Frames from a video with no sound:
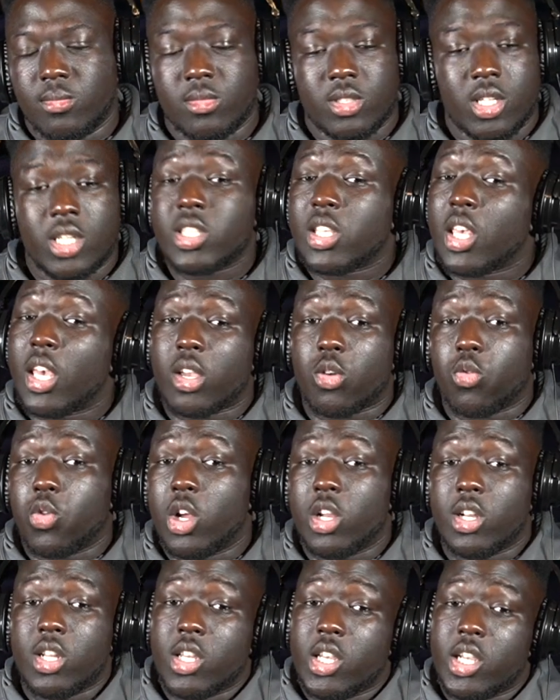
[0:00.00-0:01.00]
This kid can
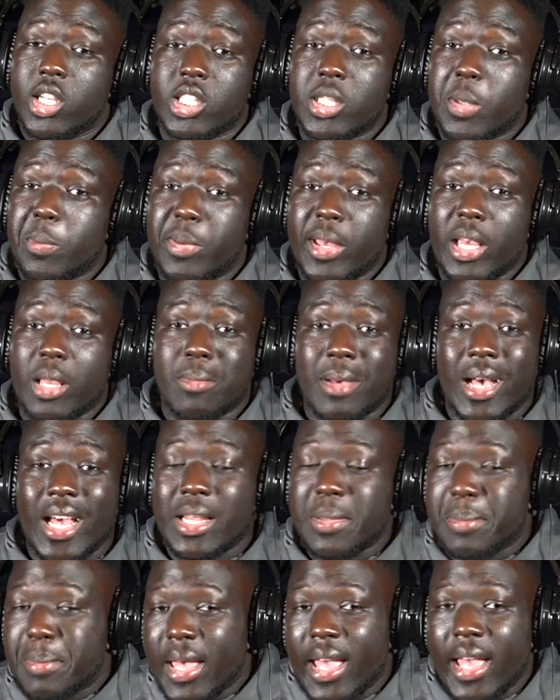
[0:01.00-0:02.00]
run. He's the big
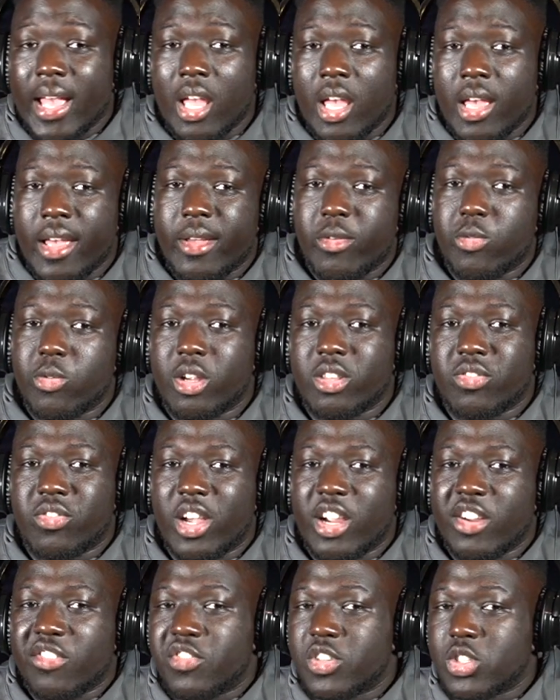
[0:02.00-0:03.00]
body back. He runs
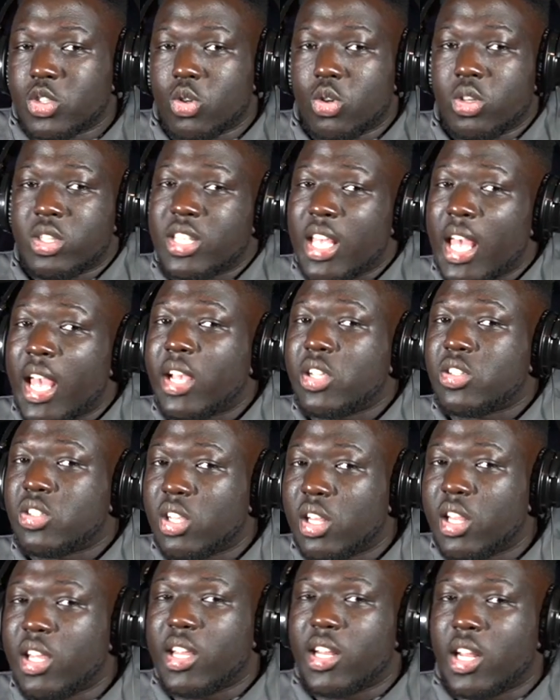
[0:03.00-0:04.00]
very physical. He's
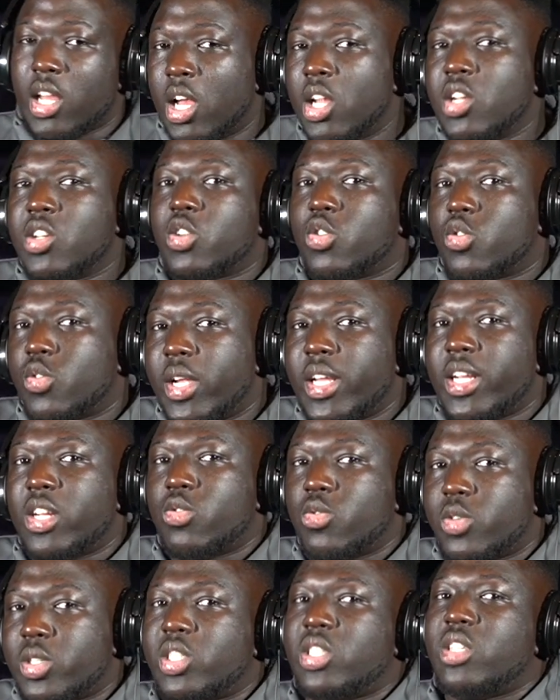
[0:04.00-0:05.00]
actually an underrated
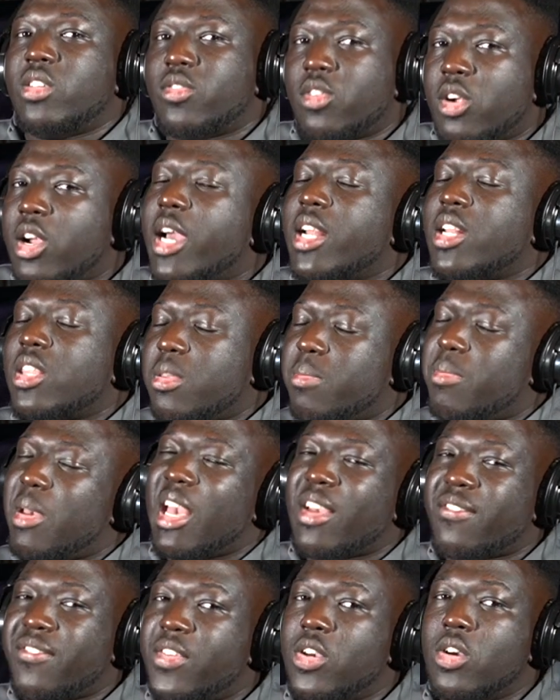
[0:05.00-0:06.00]
receiver out of the
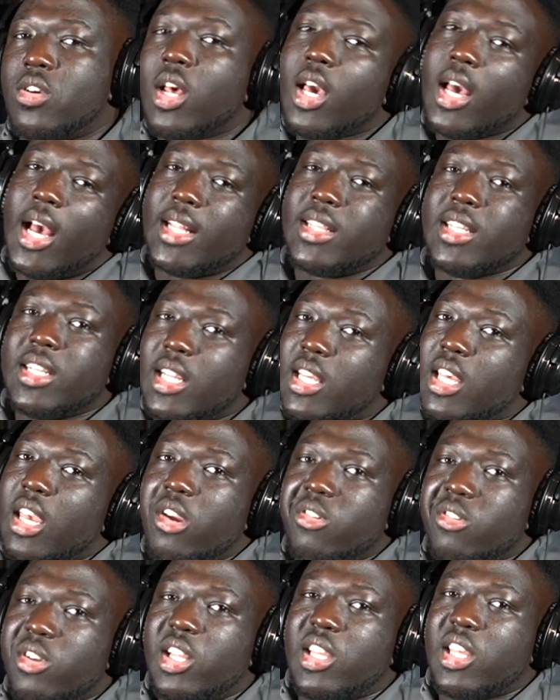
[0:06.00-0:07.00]
backfield. I think the kid
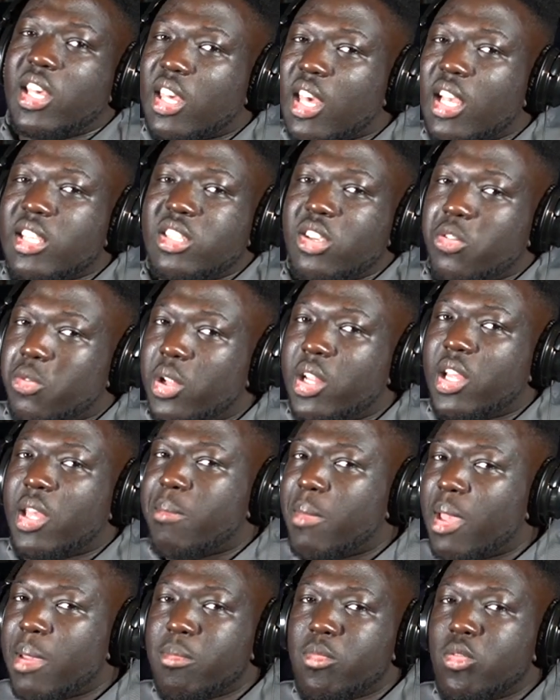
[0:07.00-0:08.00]
really can catch. He really can
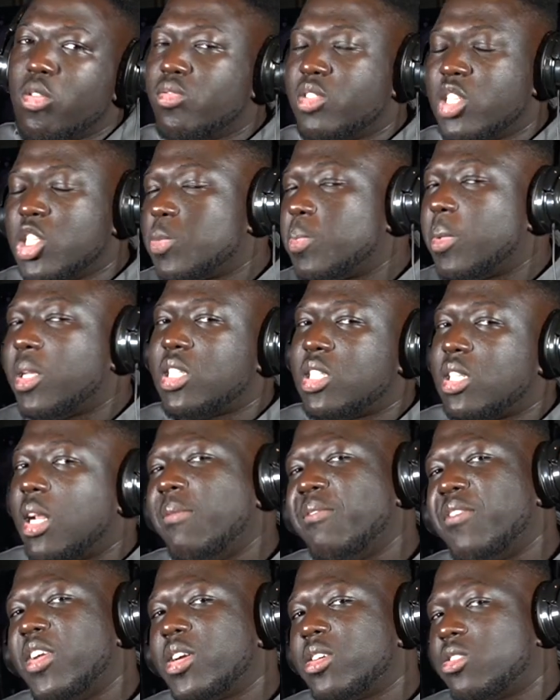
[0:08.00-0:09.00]
make moves in space, and
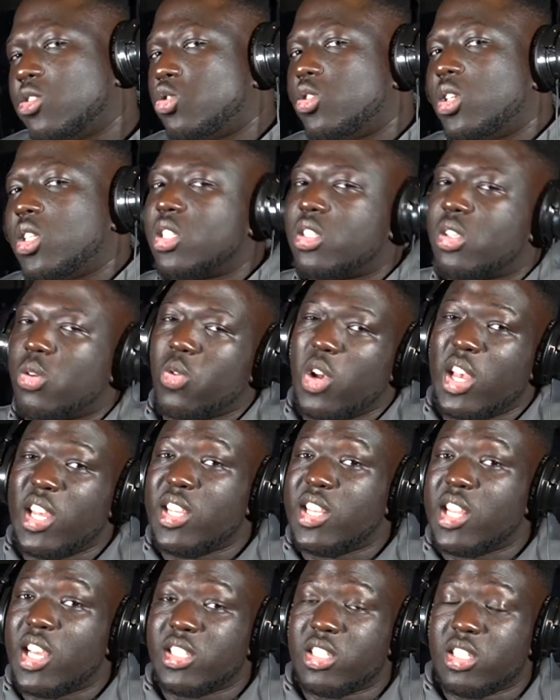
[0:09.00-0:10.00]
I'm very intrigued to see what he
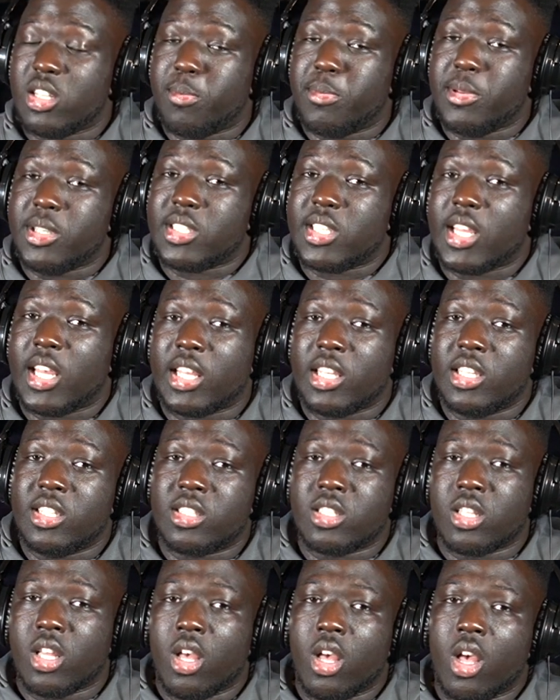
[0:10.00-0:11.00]
does in the PSAC
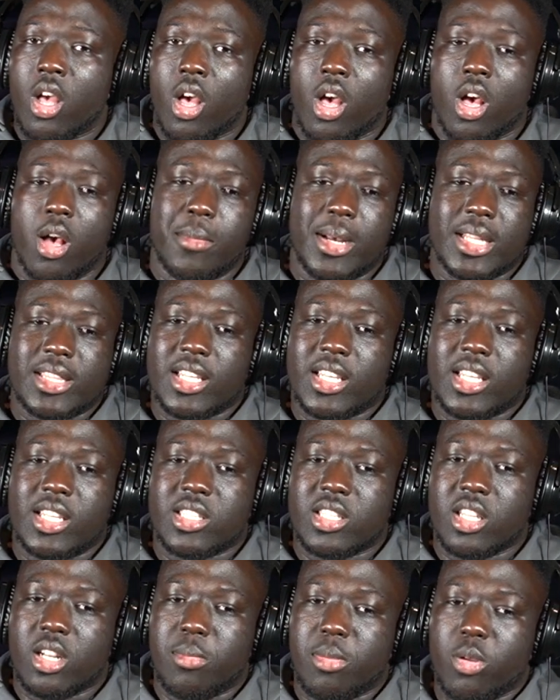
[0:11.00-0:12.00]
East. I think he's
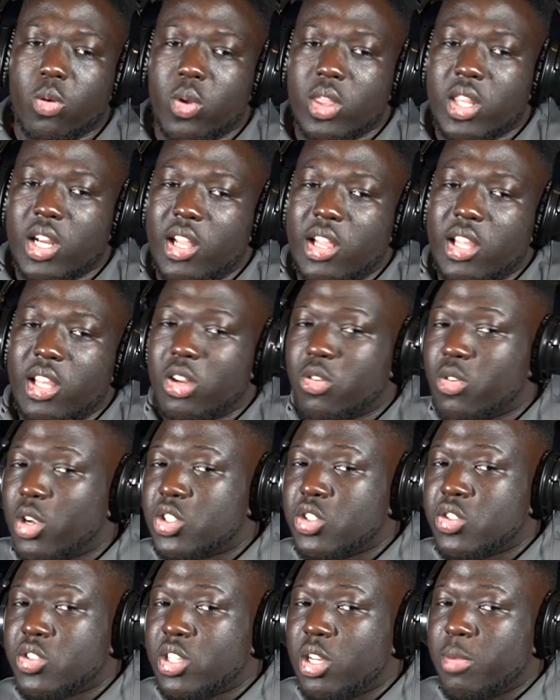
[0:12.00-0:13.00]
going to be one of the leading
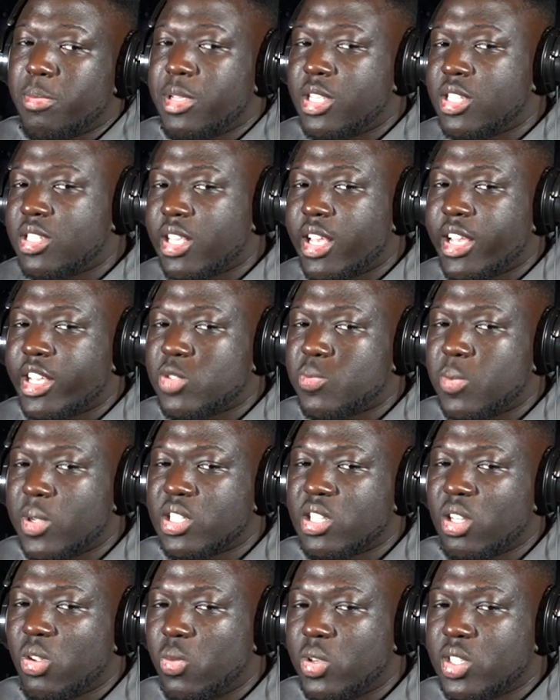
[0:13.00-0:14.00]
rushers in the PSAC,
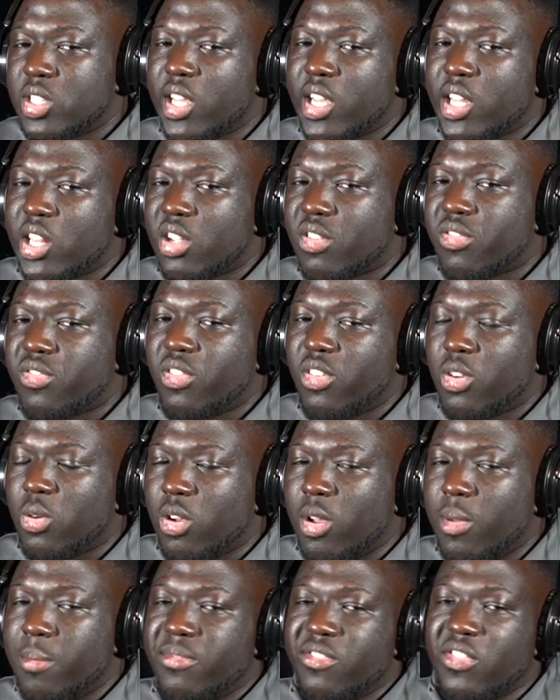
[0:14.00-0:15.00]
especially once they get their
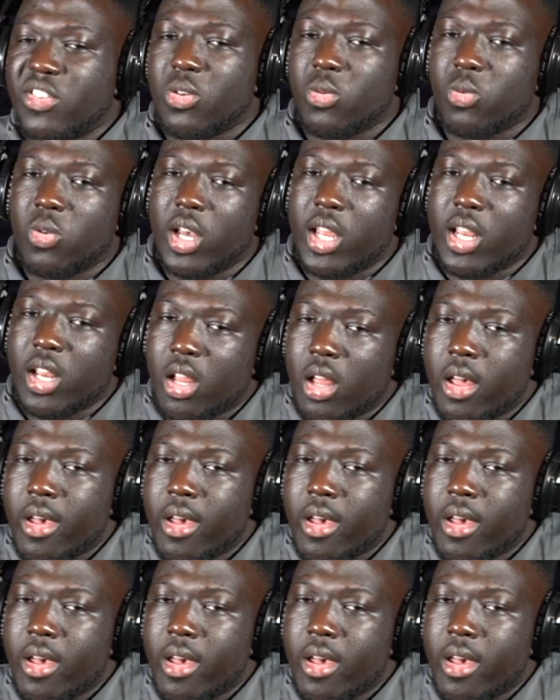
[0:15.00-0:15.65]
feet wet.